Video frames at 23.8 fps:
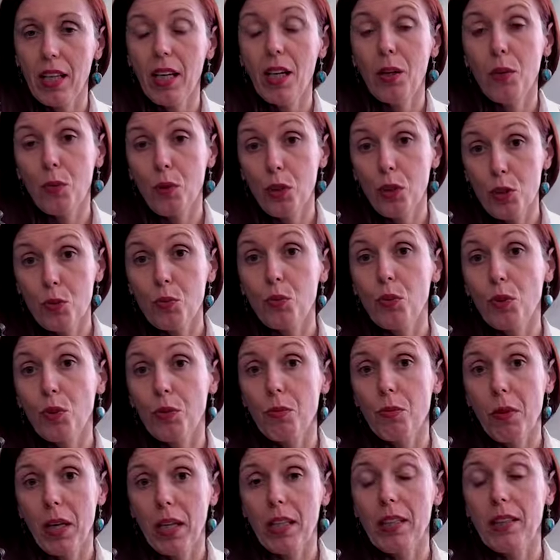which would
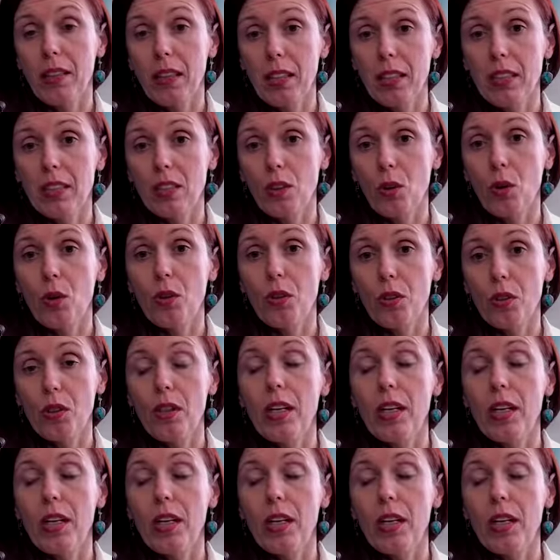make things longer,